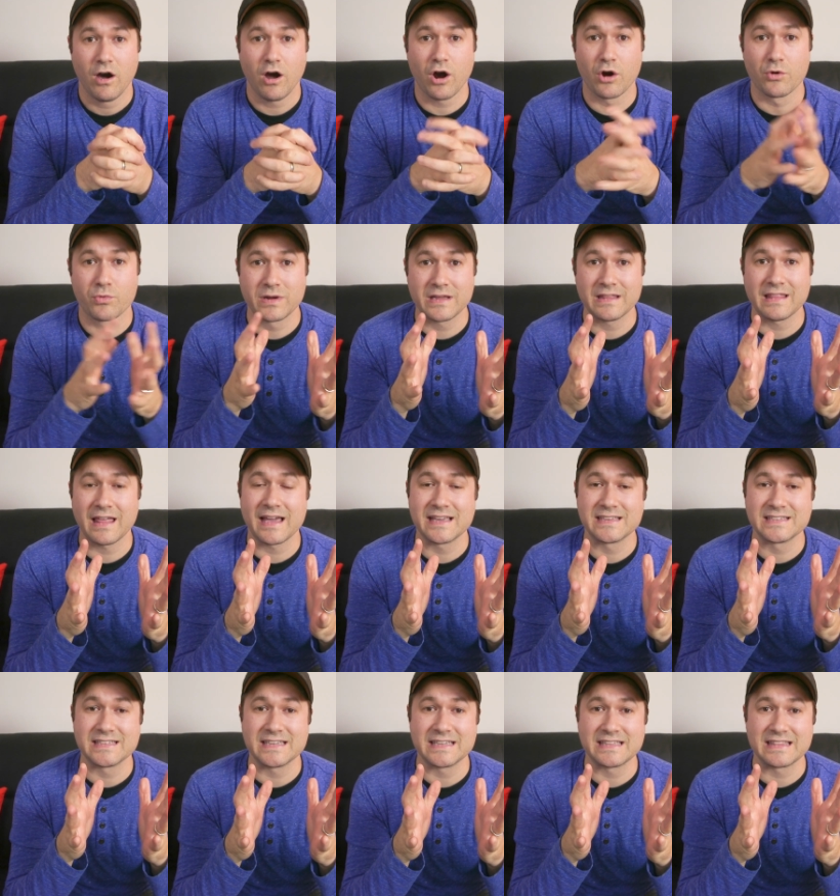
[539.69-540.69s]
are
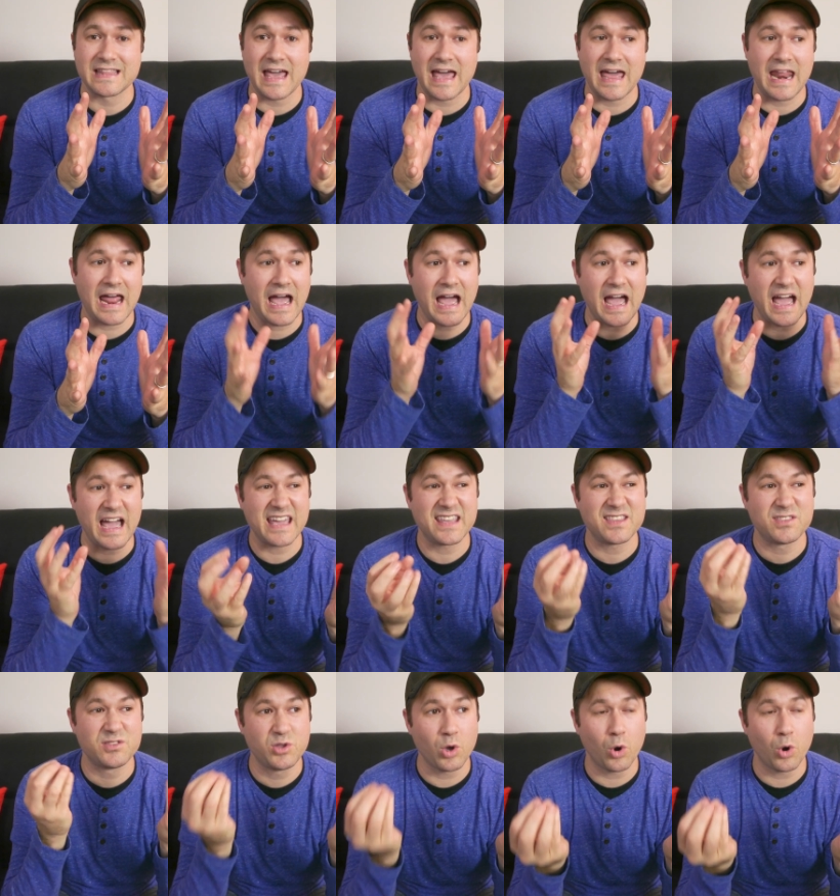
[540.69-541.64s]
realizing that I